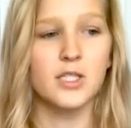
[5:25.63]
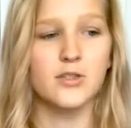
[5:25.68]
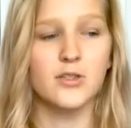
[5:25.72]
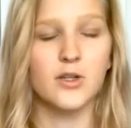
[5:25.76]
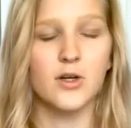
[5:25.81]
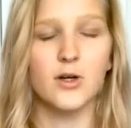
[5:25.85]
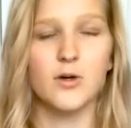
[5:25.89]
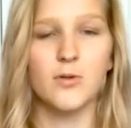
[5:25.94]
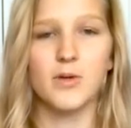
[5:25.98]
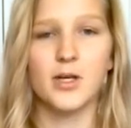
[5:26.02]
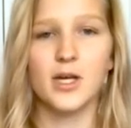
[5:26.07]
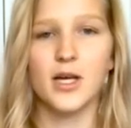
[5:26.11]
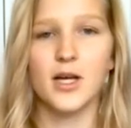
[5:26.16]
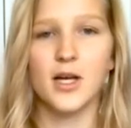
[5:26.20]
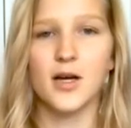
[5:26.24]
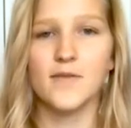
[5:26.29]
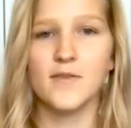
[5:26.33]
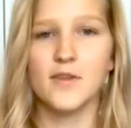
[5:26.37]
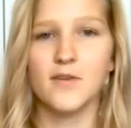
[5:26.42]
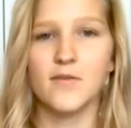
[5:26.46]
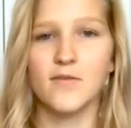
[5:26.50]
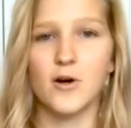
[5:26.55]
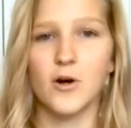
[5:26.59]
So we get
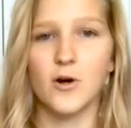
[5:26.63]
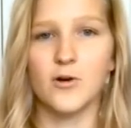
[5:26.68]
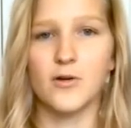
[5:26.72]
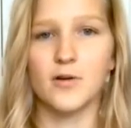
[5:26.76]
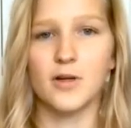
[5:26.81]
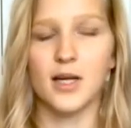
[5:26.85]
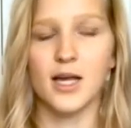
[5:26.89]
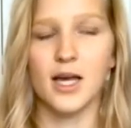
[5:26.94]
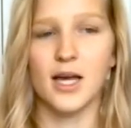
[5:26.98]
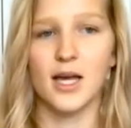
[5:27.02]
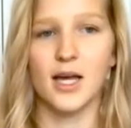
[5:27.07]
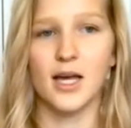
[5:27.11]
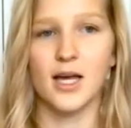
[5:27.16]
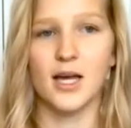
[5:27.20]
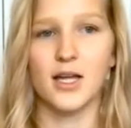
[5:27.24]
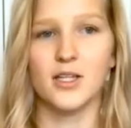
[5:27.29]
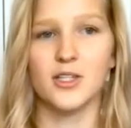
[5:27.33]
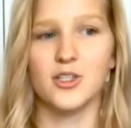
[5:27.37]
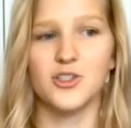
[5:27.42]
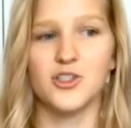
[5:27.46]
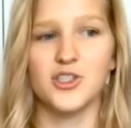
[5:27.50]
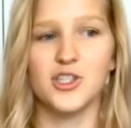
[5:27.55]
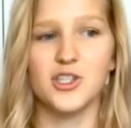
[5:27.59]
off the phone
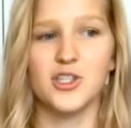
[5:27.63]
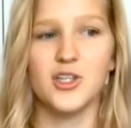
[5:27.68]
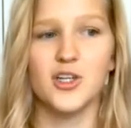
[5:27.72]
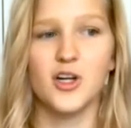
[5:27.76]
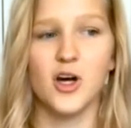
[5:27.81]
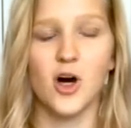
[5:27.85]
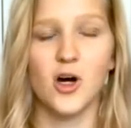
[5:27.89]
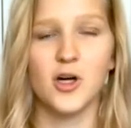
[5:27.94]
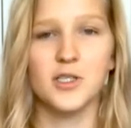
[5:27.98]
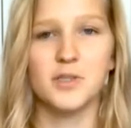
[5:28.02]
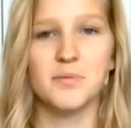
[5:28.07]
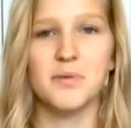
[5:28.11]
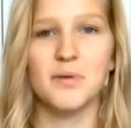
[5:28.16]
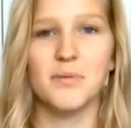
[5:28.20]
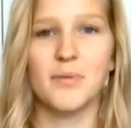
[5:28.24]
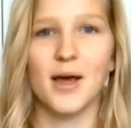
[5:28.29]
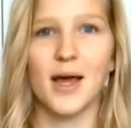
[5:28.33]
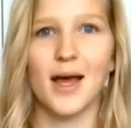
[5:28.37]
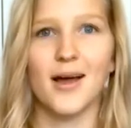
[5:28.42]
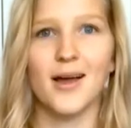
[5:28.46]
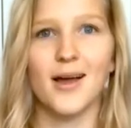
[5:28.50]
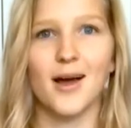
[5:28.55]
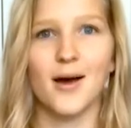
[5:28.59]
and she calls me
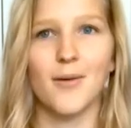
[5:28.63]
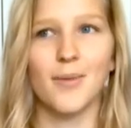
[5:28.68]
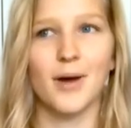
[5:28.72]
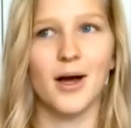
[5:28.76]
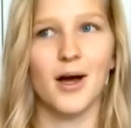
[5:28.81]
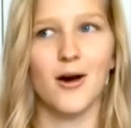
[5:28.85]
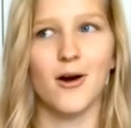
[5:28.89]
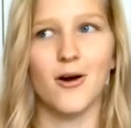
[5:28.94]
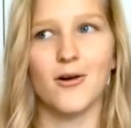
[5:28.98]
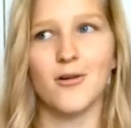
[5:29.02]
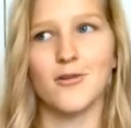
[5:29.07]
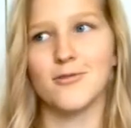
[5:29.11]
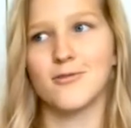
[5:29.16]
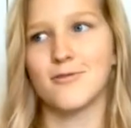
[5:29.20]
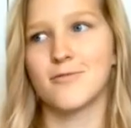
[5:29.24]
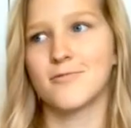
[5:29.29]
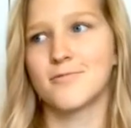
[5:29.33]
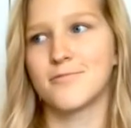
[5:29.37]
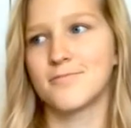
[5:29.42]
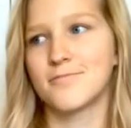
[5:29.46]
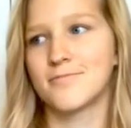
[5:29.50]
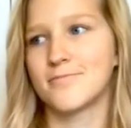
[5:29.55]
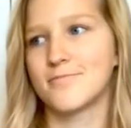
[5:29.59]
back about
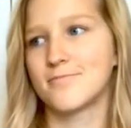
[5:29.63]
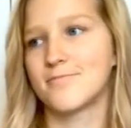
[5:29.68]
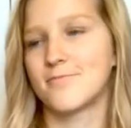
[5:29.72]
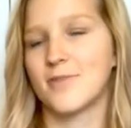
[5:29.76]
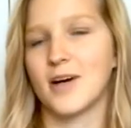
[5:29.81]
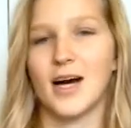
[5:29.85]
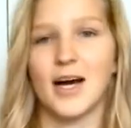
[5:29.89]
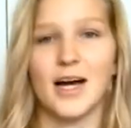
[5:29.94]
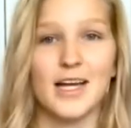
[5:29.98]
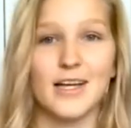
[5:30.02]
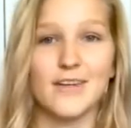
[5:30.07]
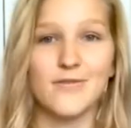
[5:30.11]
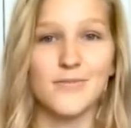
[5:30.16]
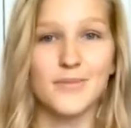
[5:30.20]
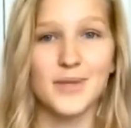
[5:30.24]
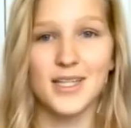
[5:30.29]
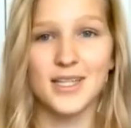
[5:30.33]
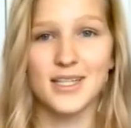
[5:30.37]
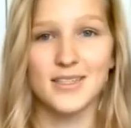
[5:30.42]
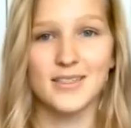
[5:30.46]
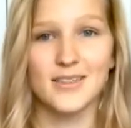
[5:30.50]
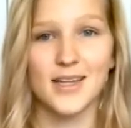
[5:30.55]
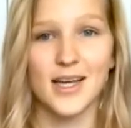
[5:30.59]
five
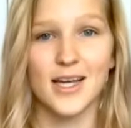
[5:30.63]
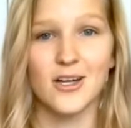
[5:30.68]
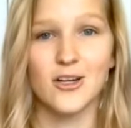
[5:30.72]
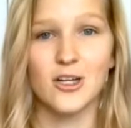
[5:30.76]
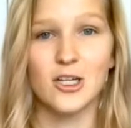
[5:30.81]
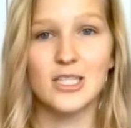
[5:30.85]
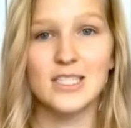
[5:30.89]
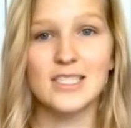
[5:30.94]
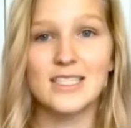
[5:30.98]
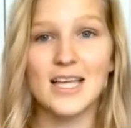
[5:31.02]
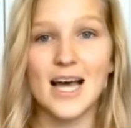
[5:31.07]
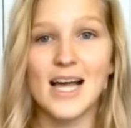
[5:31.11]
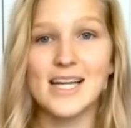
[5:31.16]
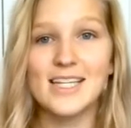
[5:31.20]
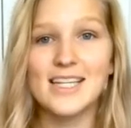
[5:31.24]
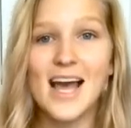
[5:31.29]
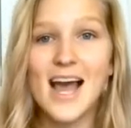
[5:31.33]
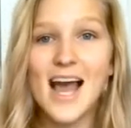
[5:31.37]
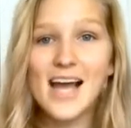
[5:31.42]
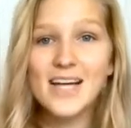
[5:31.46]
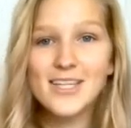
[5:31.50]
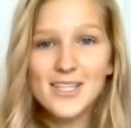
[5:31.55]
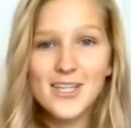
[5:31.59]
minutes later and is like,
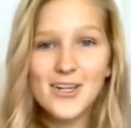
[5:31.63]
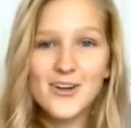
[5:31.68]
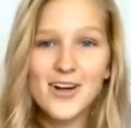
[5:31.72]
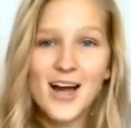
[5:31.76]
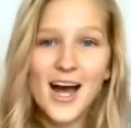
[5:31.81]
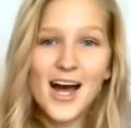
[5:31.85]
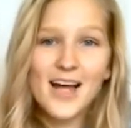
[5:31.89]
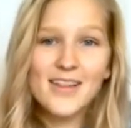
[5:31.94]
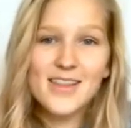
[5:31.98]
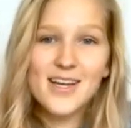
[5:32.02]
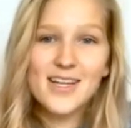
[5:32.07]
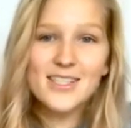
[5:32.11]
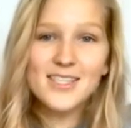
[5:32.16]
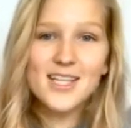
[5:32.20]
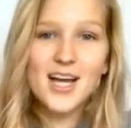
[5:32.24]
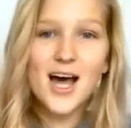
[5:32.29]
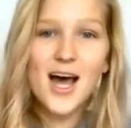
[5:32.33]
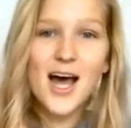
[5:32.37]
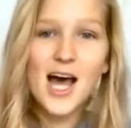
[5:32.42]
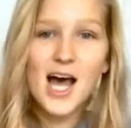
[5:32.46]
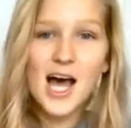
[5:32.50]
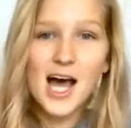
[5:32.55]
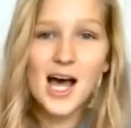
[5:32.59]
"You got the
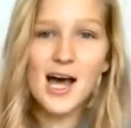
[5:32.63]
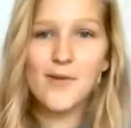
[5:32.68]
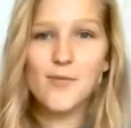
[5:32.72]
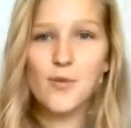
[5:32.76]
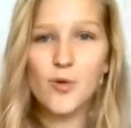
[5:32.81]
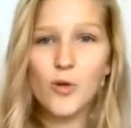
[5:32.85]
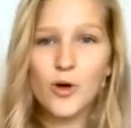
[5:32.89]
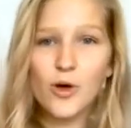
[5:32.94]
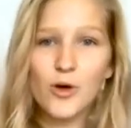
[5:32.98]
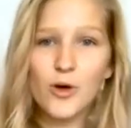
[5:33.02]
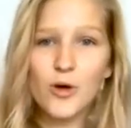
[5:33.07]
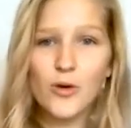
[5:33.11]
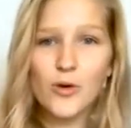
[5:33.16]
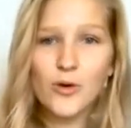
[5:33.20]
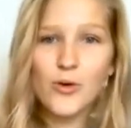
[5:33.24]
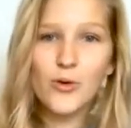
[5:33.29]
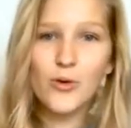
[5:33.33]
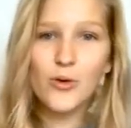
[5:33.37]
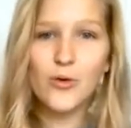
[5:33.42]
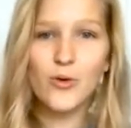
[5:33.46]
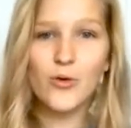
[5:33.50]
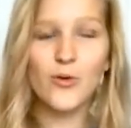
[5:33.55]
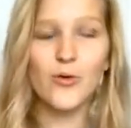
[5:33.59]
job,
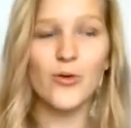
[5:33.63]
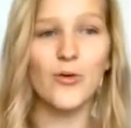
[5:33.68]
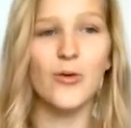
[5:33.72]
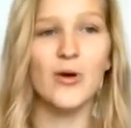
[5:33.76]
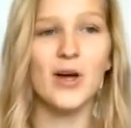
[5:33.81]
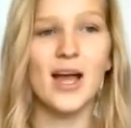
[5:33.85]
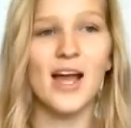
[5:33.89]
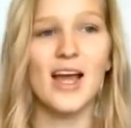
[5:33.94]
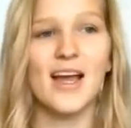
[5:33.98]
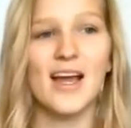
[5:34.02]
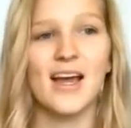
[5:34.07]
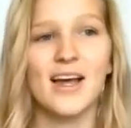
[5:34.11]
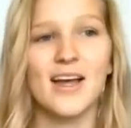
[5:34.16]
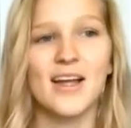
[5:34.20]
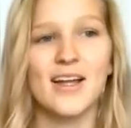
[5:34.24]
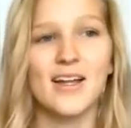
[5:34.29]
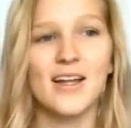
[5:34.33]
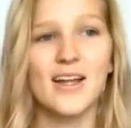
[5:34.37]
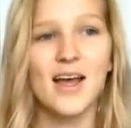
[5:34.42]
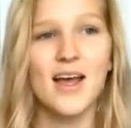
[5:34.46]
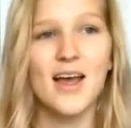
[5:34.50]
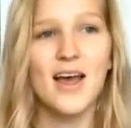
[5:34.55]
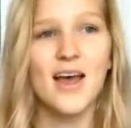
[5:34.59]
woo!"
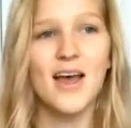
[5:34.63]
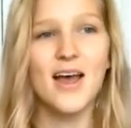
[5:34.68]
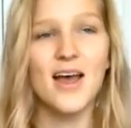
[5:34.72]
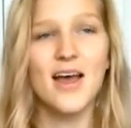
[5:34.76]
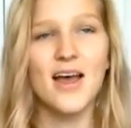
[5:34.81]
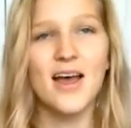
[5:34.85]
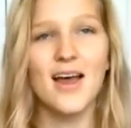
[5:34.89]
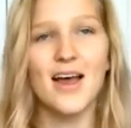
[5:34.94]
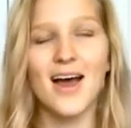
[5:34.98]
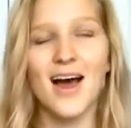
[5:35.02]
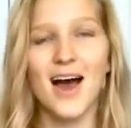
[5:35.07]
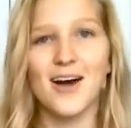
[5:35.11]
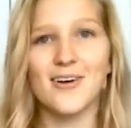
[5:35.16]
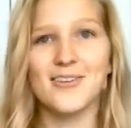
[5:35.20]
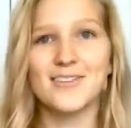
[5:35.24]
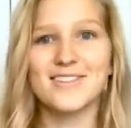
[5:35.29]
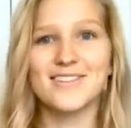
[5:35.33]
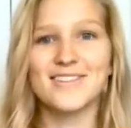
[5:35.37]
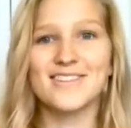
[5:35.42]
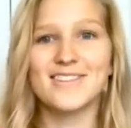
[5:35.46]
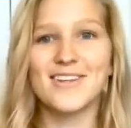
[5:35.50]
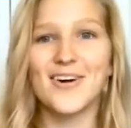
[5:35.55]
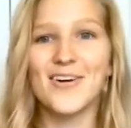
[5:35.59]
And I was
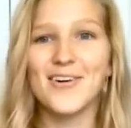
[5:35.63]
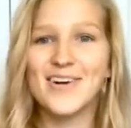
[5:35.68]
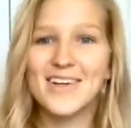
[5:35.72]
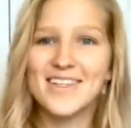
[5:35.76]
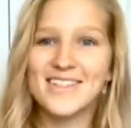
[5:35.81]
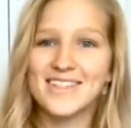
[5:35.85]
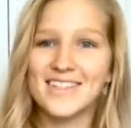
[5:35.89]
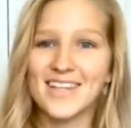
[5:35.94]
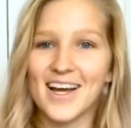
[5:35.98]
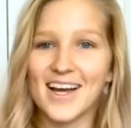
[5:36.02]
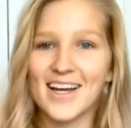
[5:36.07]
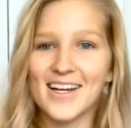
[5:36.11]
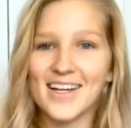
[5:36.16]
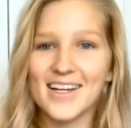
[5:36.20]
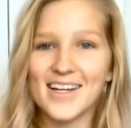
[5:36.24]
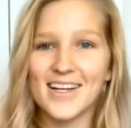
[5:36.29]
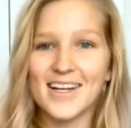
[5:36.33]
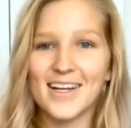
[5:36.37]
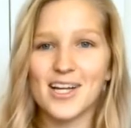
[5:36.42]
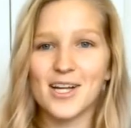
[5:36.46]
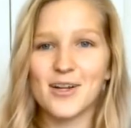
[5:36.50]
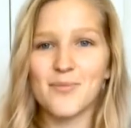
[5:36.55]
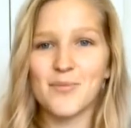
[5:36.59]
so
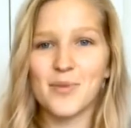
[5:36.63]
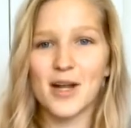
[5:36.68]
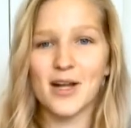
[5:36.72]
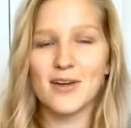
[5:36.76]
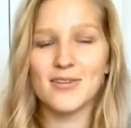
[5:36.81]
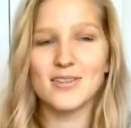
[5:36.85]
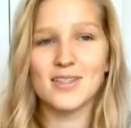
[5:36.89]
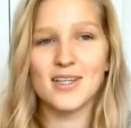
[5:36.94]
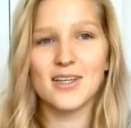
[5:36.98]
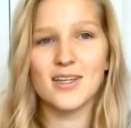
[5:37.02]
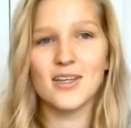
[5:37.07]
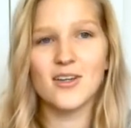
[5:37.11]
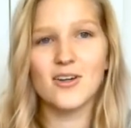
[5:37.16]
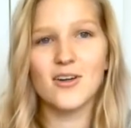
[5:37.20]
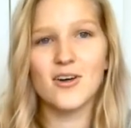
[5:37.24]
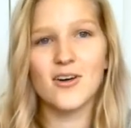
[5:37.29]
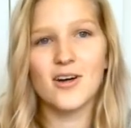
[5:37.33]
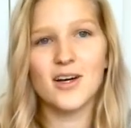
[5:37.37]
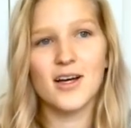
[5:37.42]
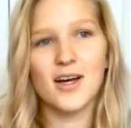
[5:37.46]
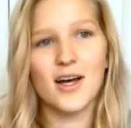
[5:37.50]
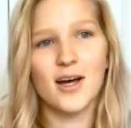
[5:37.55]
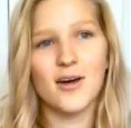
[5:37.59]
excited, but I was like, you know
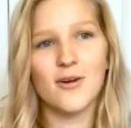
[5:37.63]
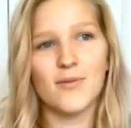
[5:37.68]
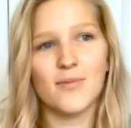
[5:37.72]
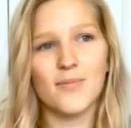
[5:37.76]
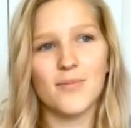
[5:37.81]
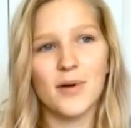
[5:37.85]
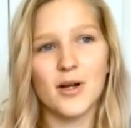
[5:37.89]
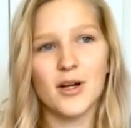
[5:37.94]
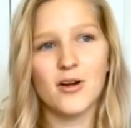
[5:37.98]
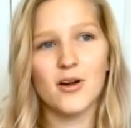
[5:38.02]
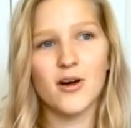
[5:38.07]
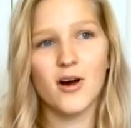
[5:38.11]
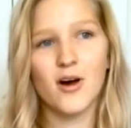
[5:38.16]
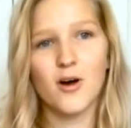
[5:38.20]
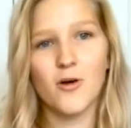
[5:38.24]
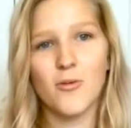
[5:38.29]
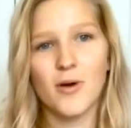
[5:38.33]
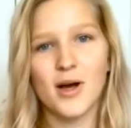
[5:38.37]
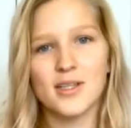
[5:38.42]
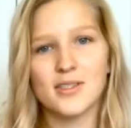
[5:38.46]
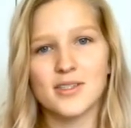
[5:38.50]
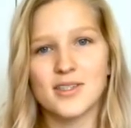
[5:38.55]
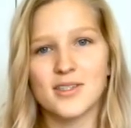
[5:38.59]
what, I better call
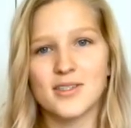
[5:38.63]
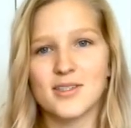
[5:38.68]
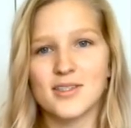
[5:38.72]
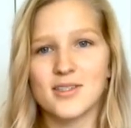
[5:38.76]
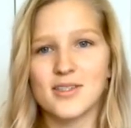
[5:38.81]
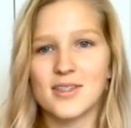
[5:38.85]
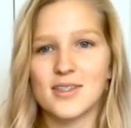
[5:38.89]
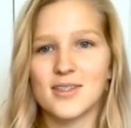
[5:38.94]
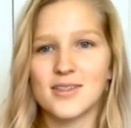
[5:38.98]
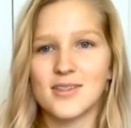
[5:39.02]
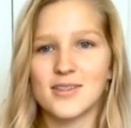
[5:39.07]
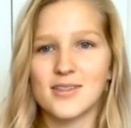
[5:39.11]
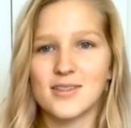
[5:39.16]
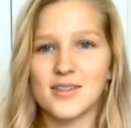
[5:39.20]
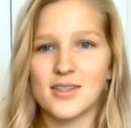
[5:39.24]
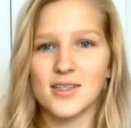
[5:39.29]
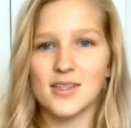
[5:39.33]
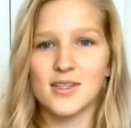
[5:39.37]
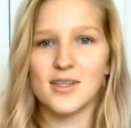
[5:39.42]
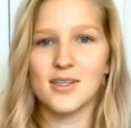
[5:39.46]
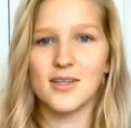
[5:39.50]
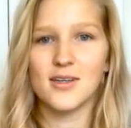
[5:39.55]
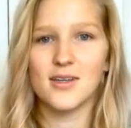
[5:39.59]
Weston to
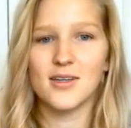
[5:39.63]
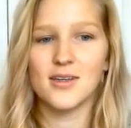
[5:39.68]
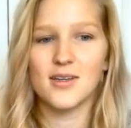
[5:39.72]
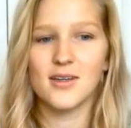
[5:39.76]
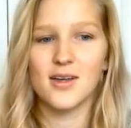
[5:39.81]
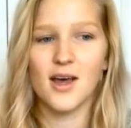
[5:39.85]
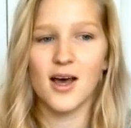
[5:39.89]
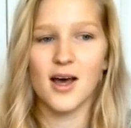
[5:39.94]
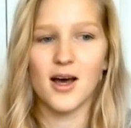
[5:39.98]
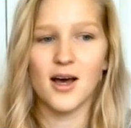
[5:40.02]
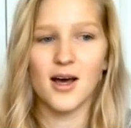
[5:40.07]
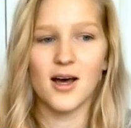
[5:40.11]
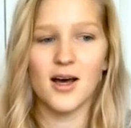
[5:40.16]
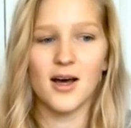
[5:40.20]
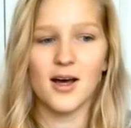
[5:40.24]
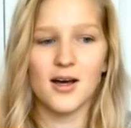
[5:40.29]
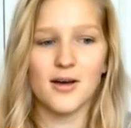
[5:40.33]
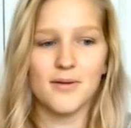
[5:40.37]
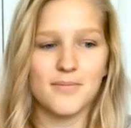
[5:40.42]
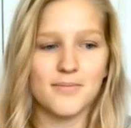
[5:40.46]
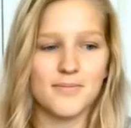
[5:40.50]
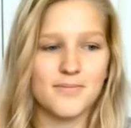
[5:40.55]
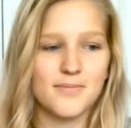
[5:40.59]
see,
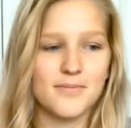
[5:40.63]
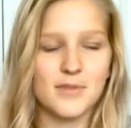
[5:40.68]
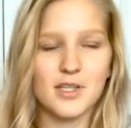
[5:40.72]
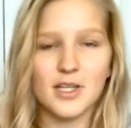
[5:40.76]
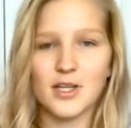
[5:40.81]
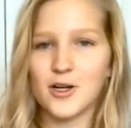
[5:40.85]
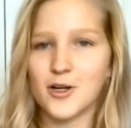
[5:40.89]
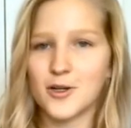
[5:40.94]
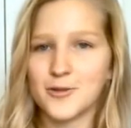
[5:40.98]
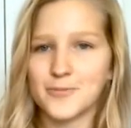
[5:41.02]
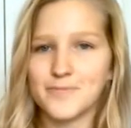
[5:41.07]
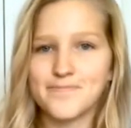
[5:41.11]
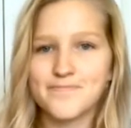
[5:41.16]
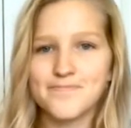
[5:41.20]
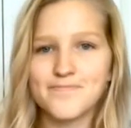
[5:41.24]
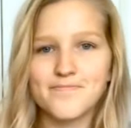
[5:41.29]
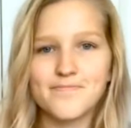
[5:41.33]
um, you know,